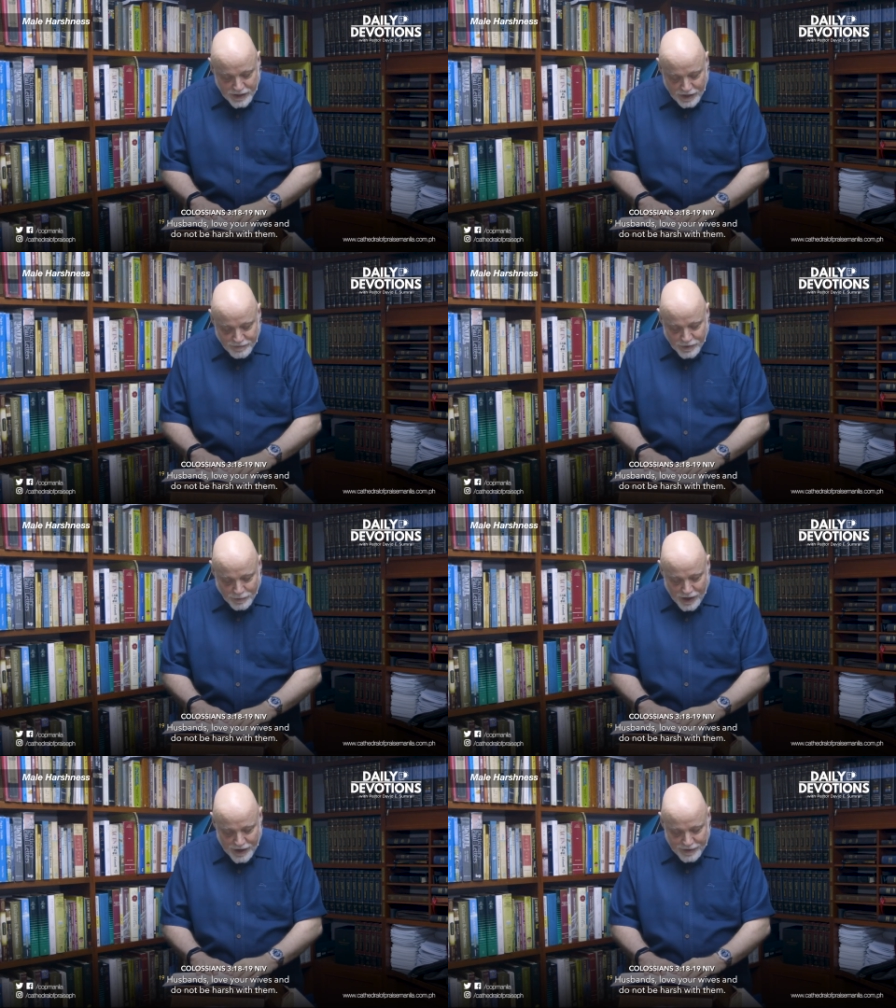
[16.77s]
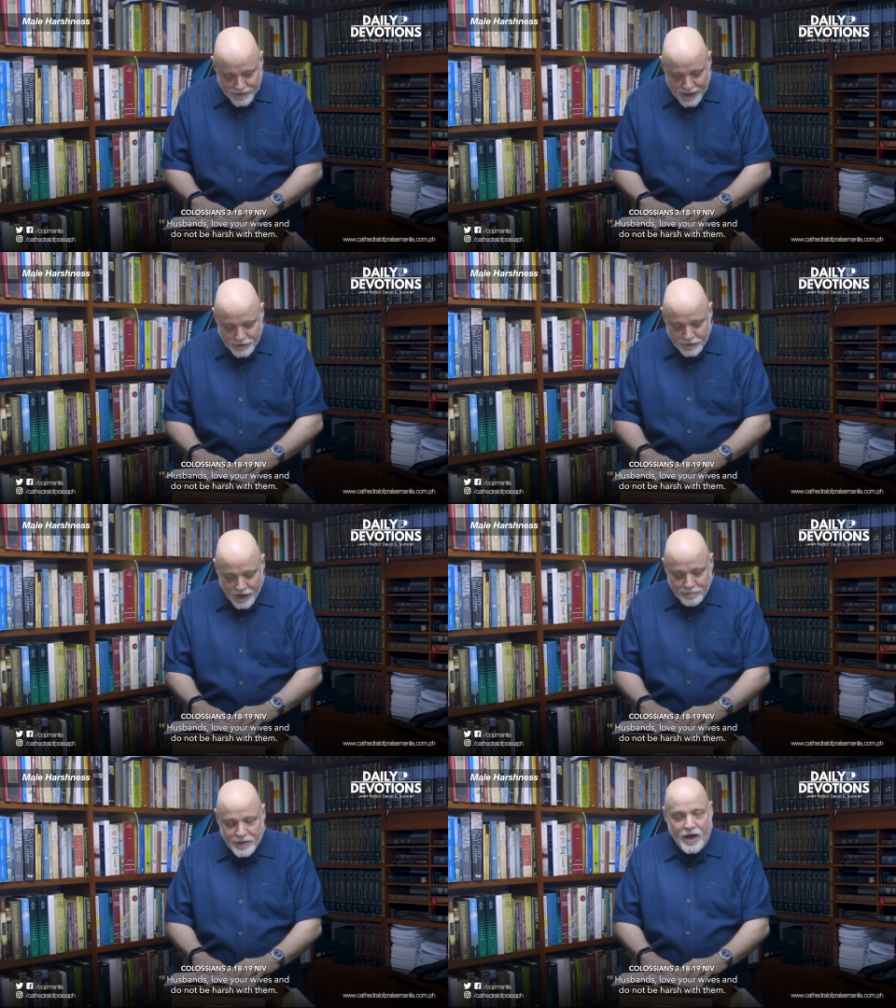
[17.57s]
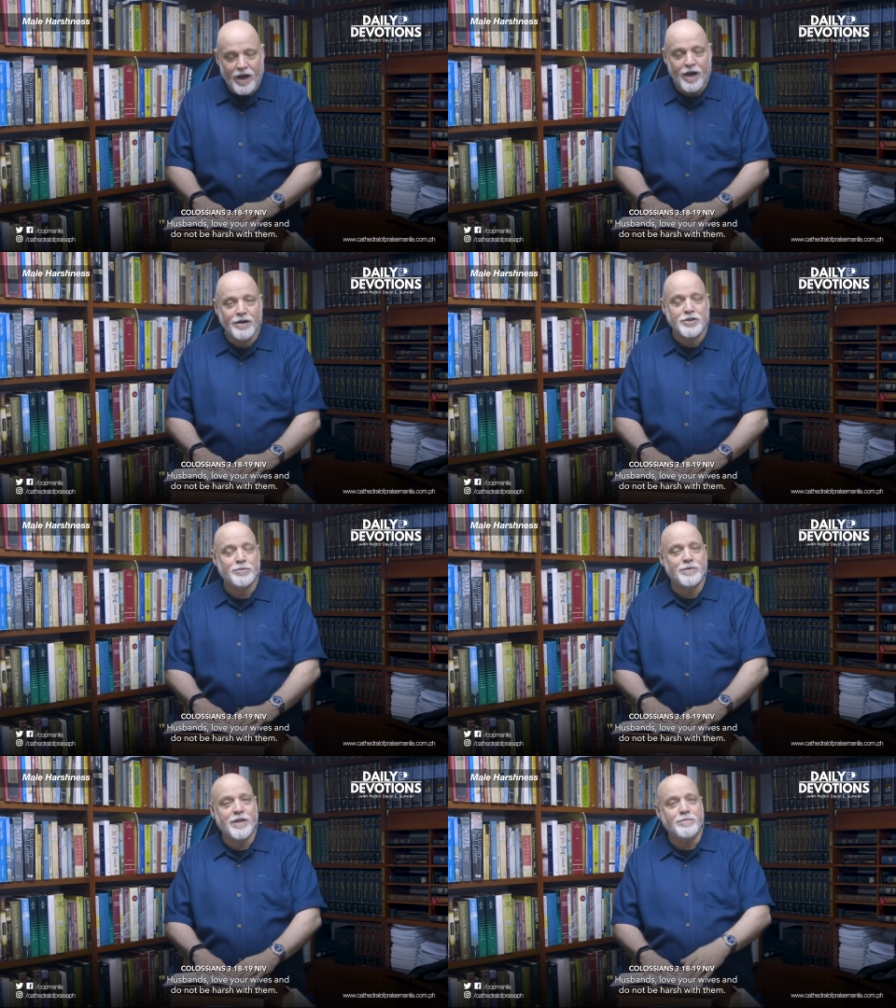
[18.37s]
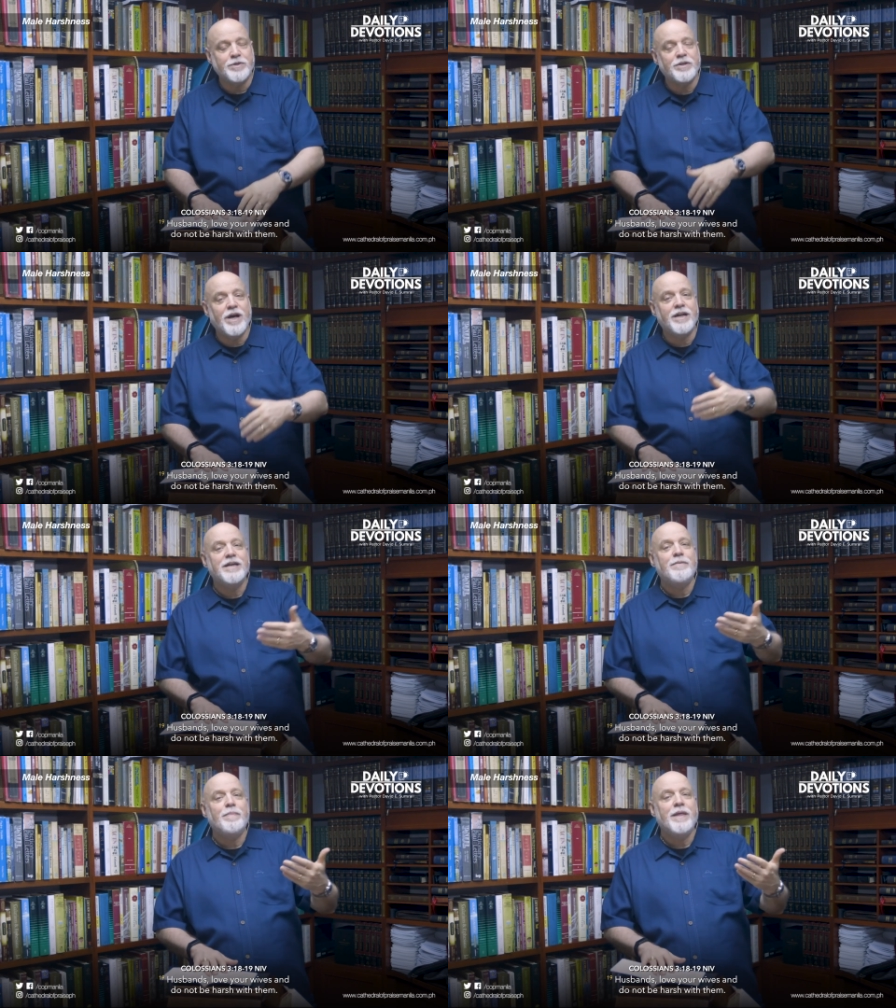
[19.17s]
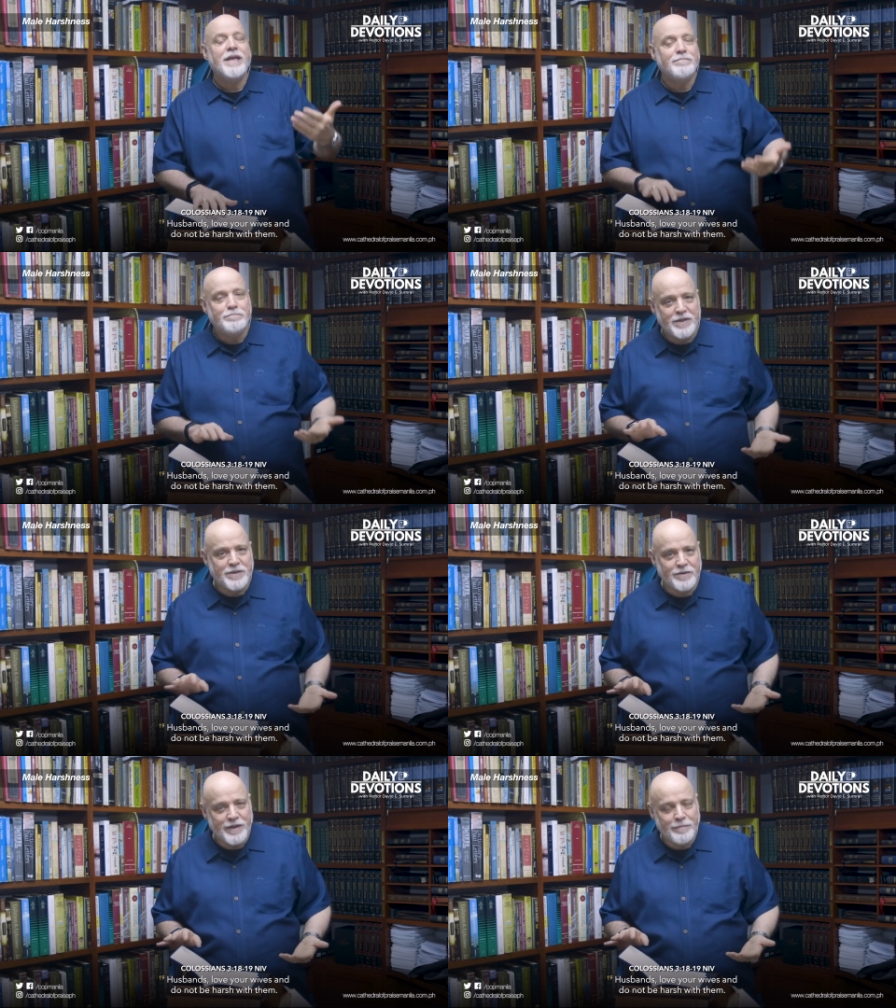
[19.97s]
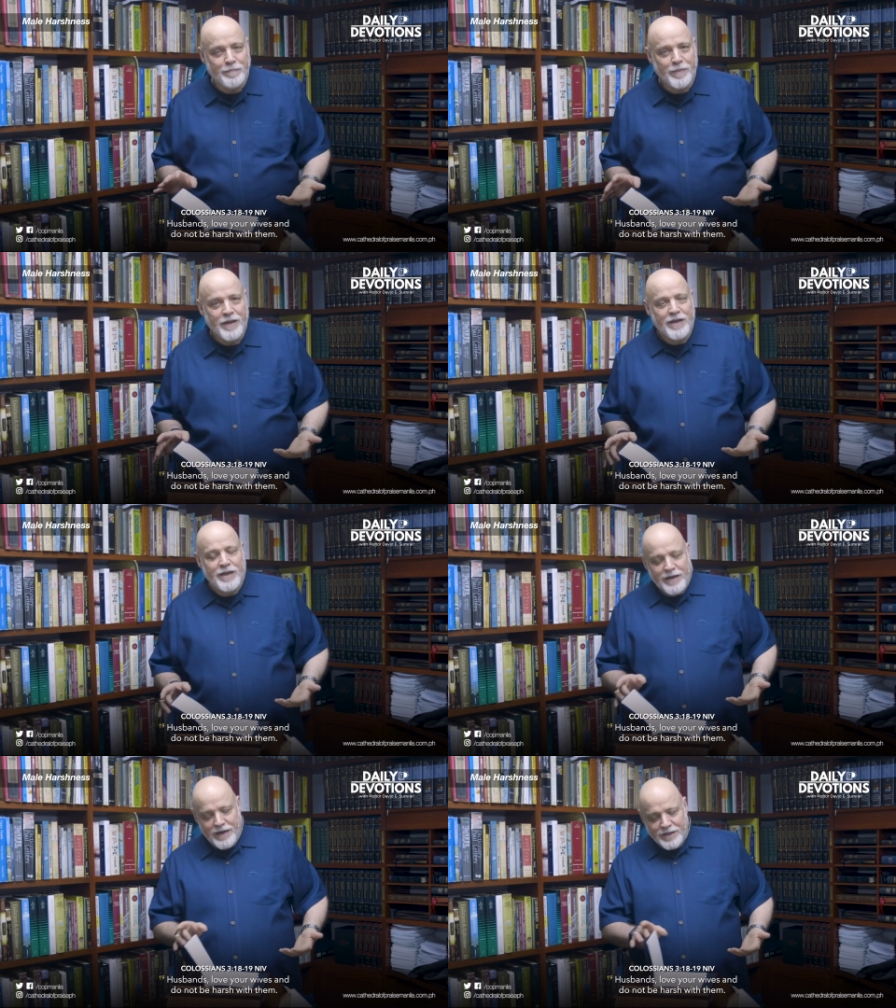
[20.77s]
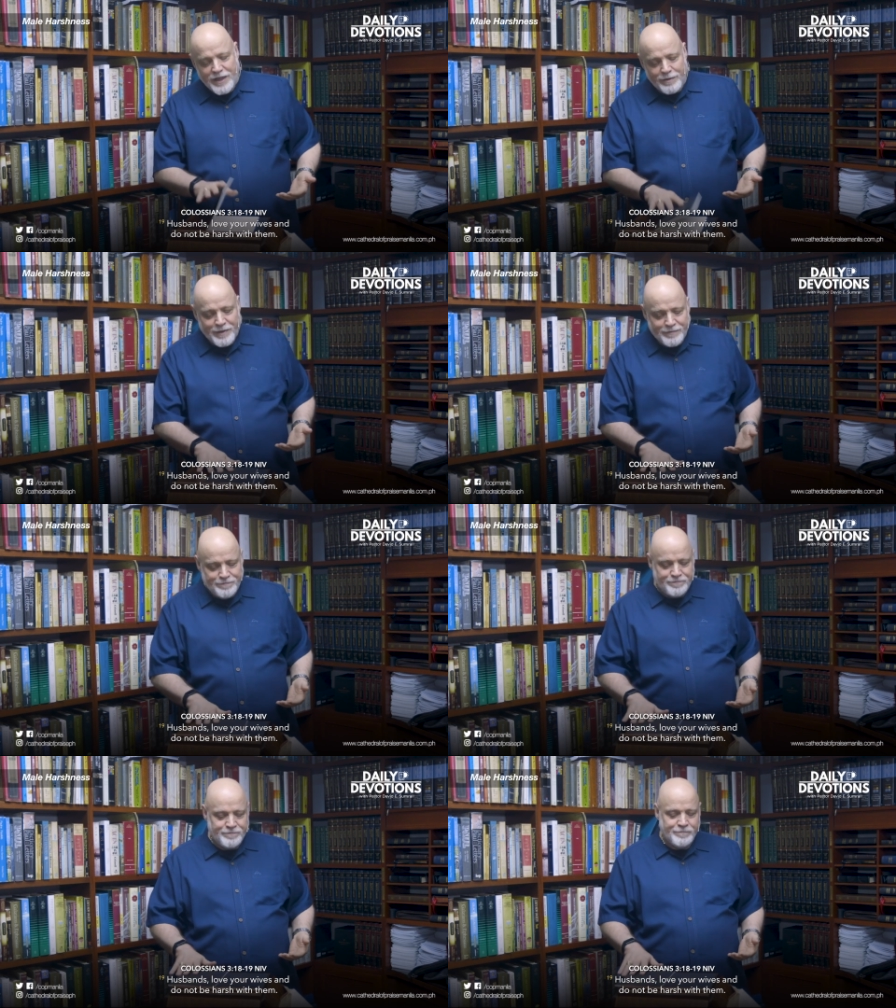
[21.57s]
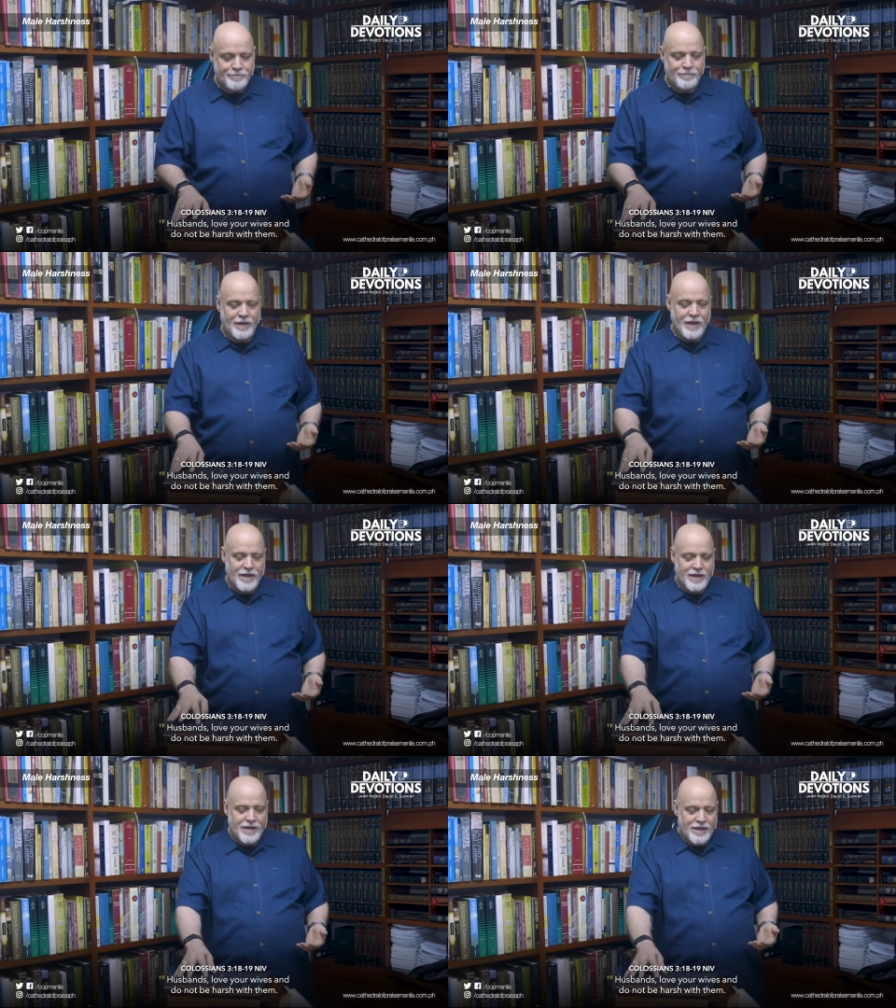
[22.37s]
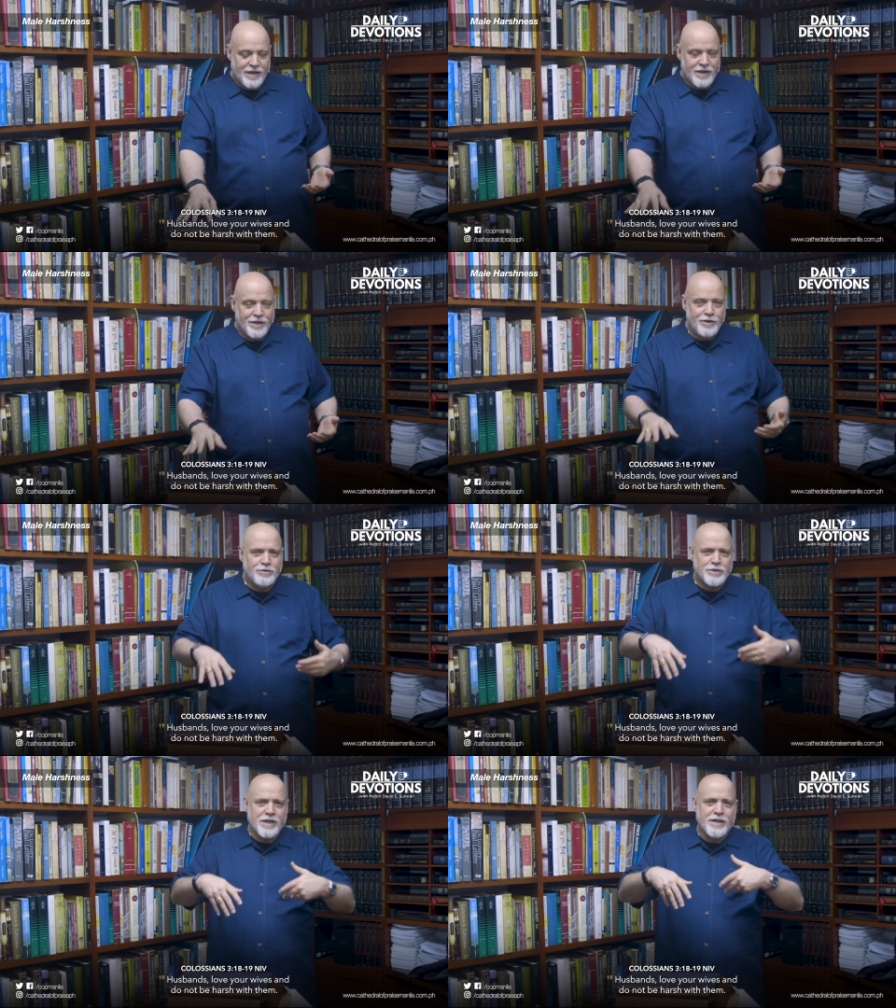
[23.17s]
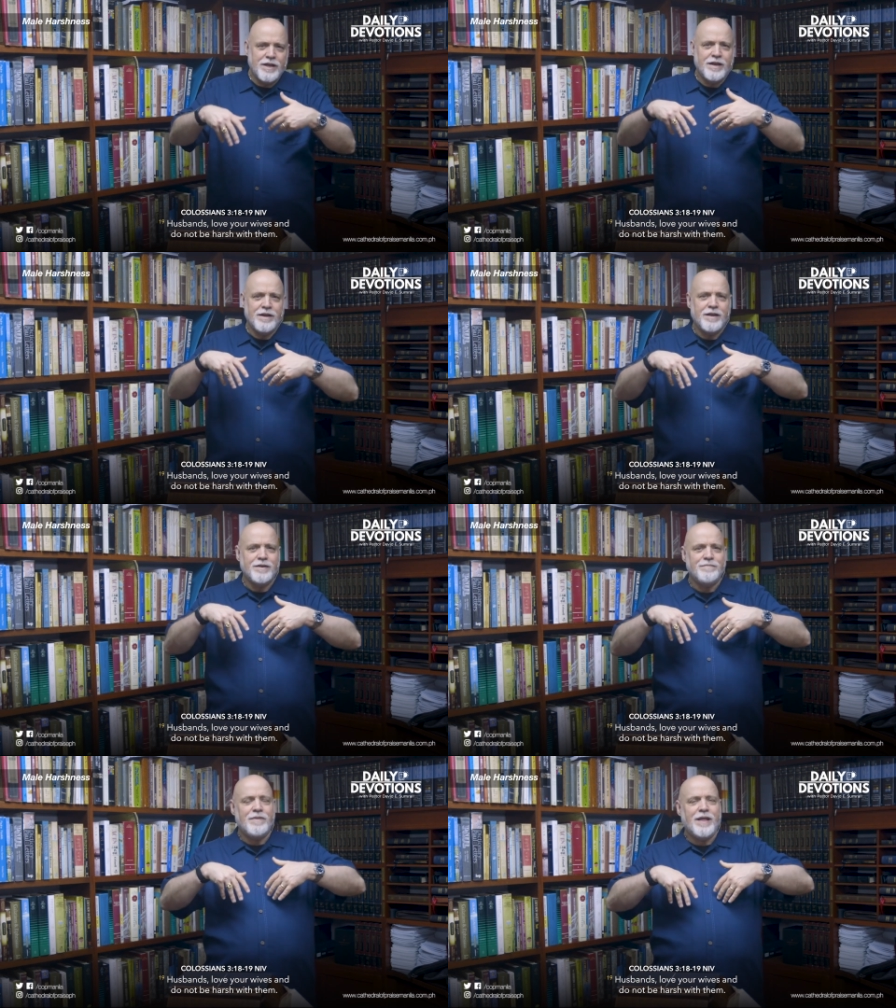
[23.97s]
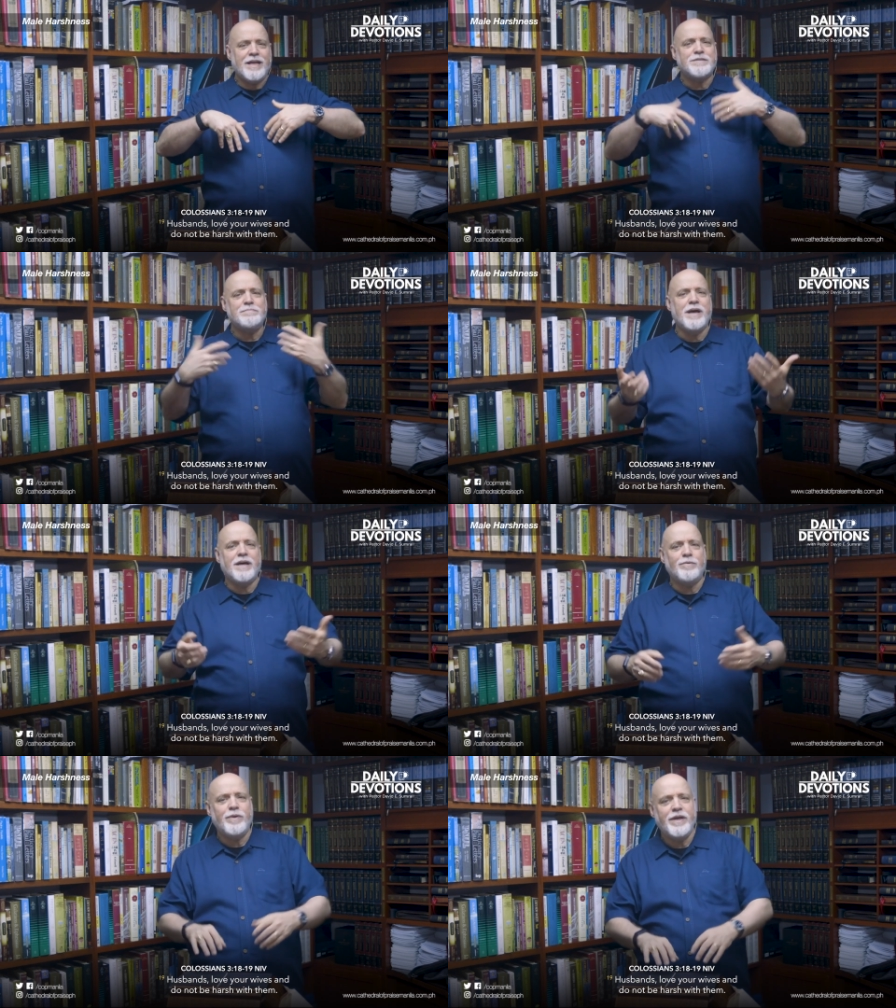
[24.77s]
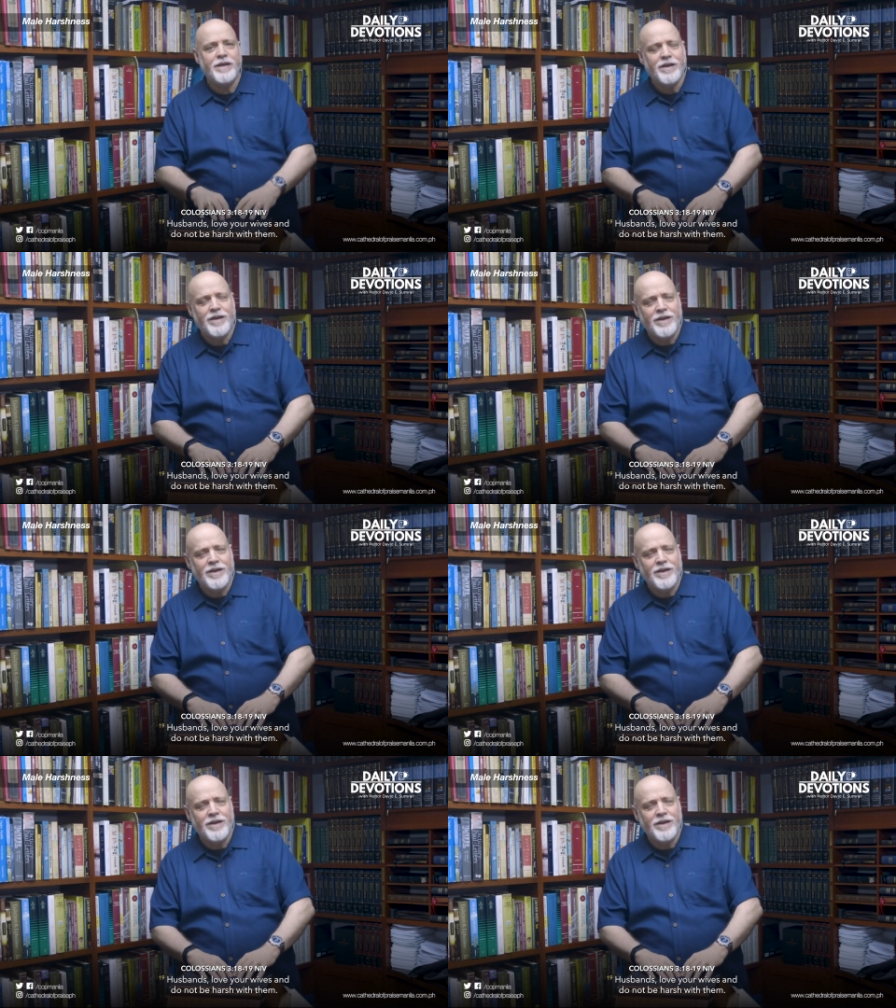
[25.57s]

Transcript: love your wives, and do not be harsh with them, or do not embitter them. Now, gentlemen, usually as men, we